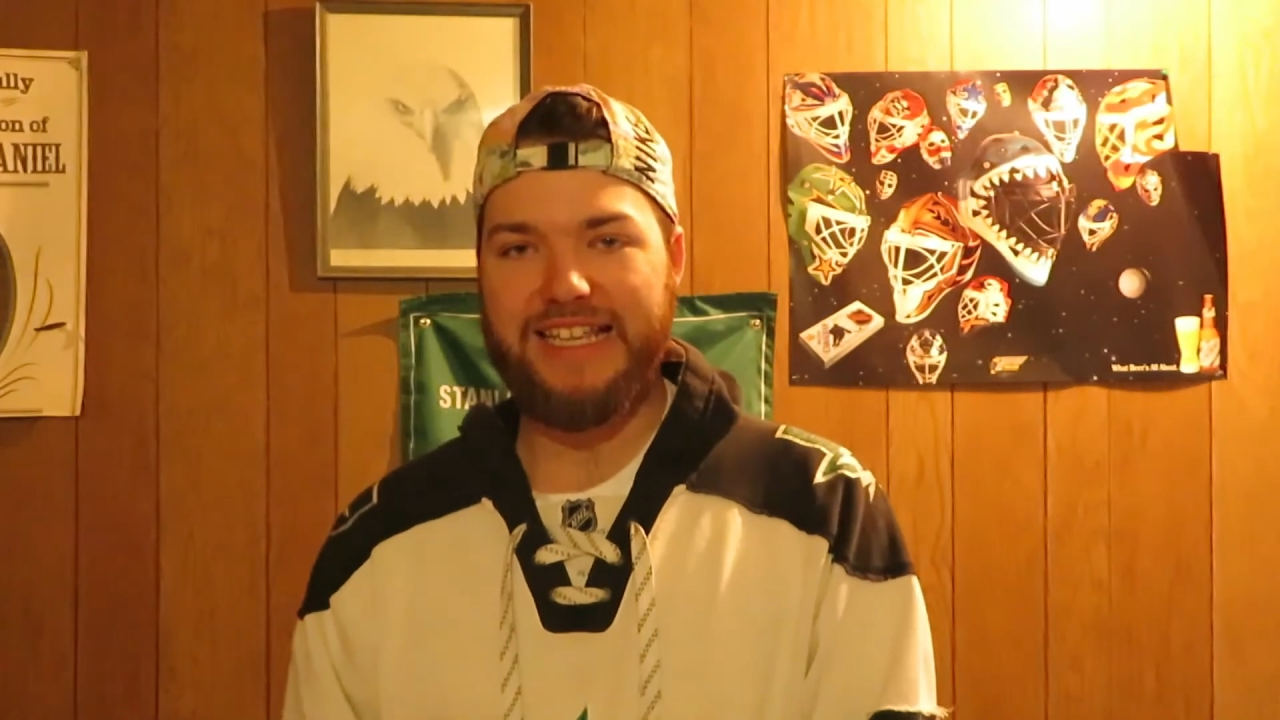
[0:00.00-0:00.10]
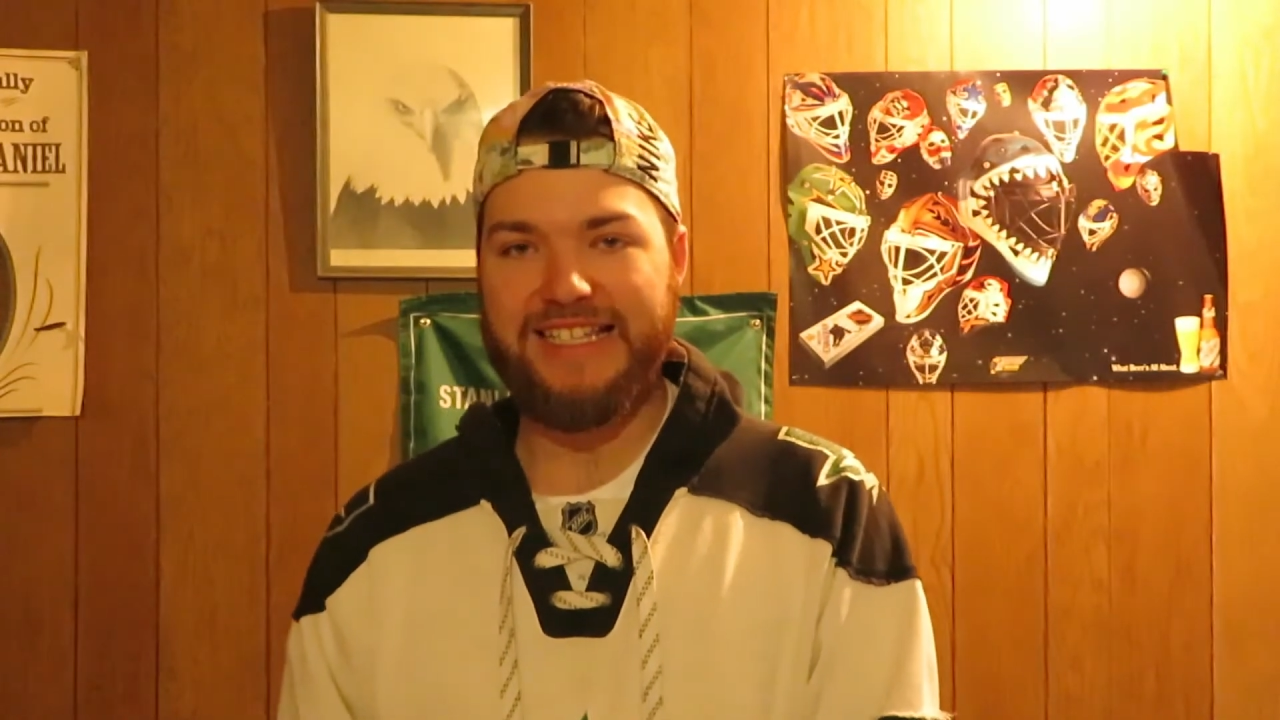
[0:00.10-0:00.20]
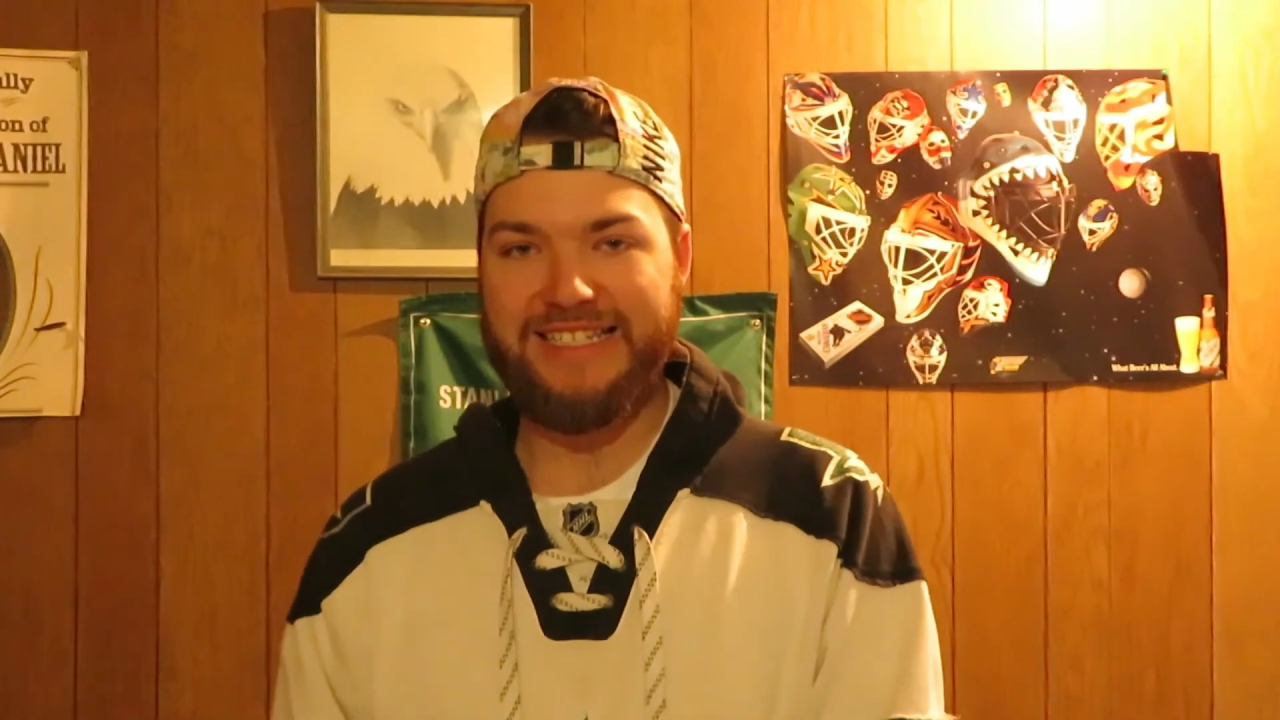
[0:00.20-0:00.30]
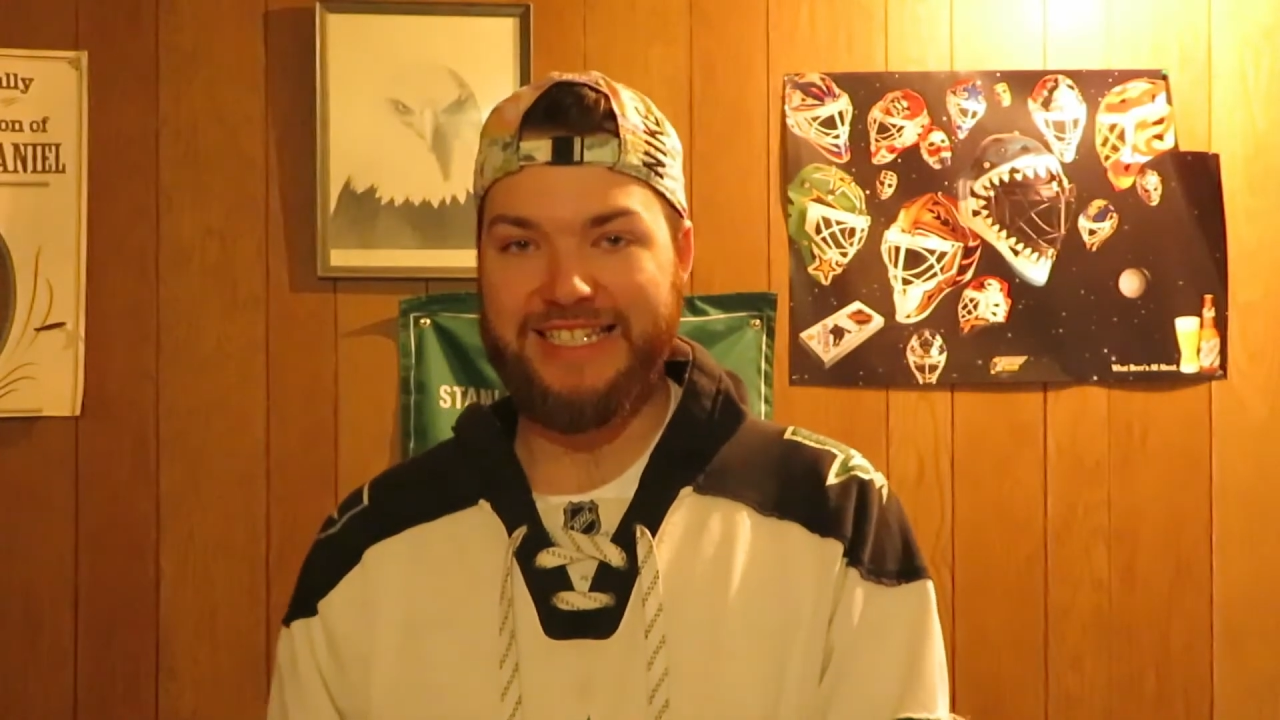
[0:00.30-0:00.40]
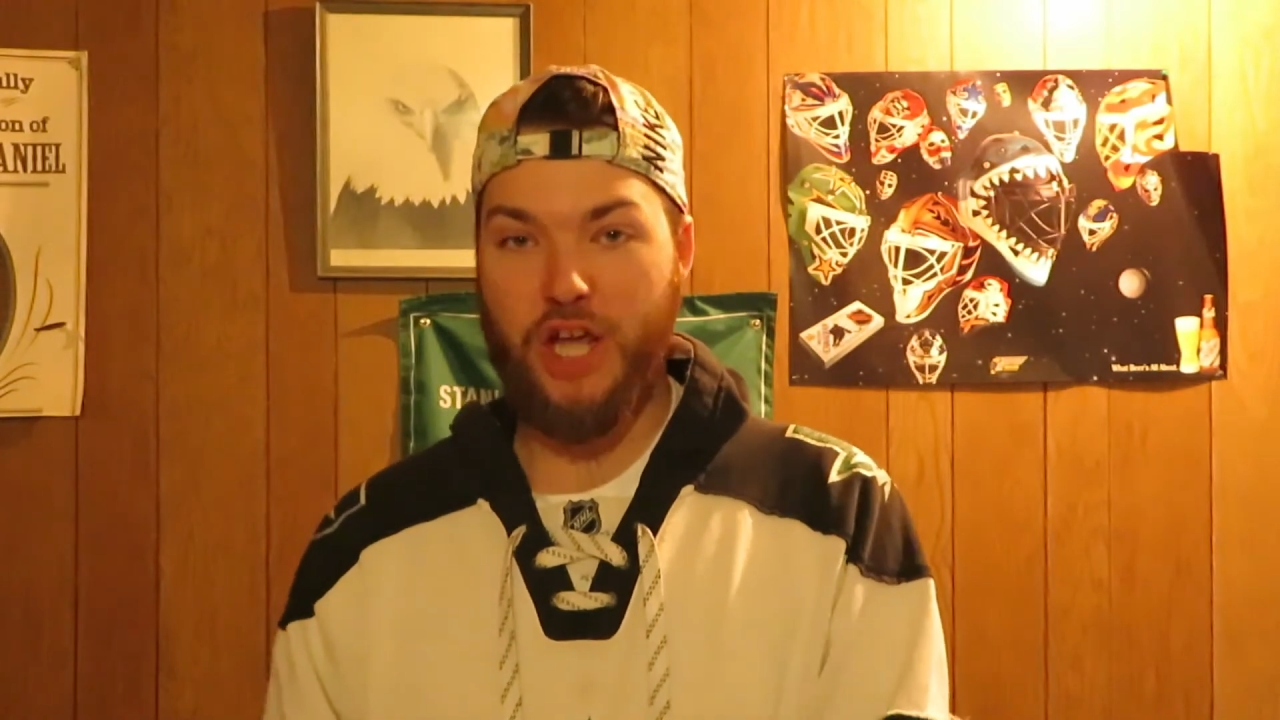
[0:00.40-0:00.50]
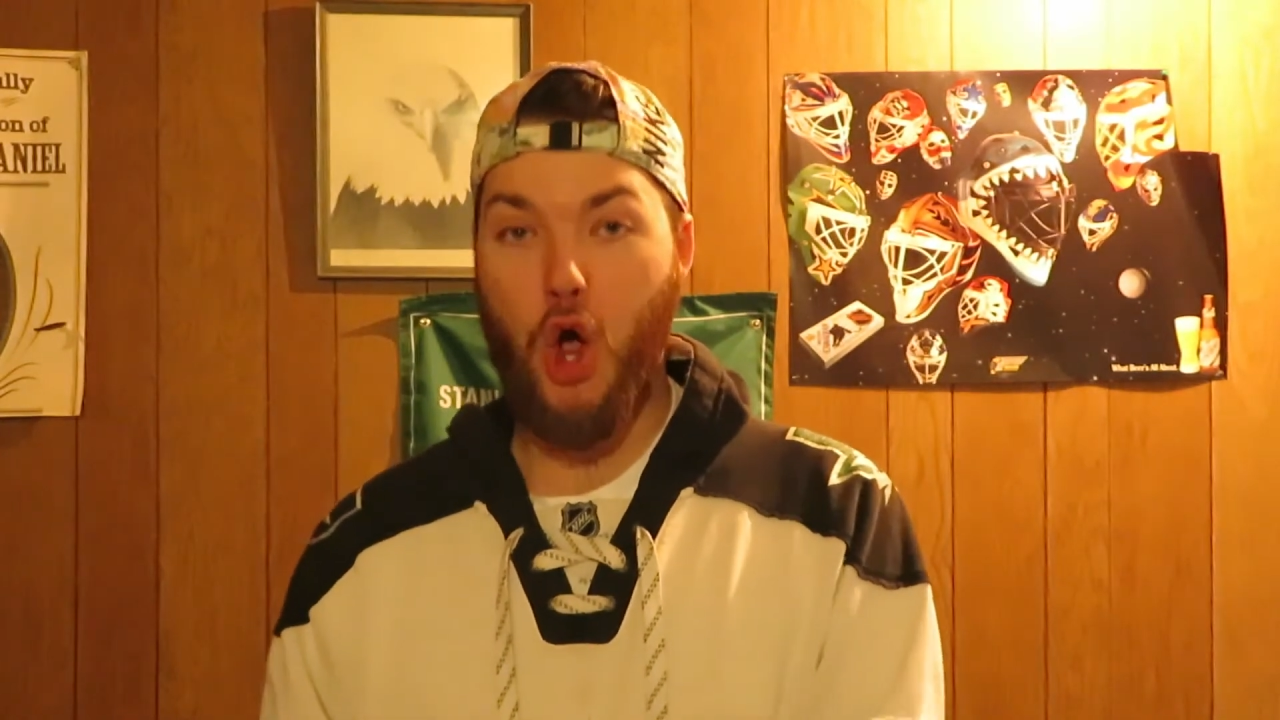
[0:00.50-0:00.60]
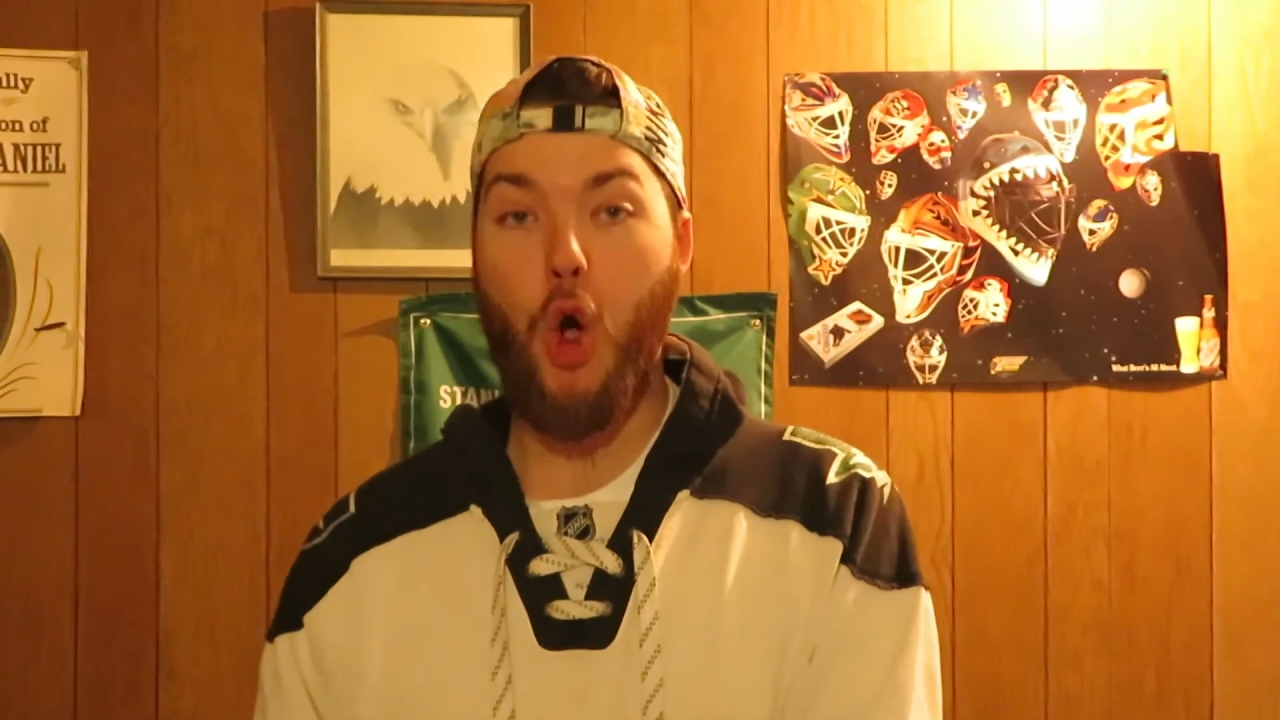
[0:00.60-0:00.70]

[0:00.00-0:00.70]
is the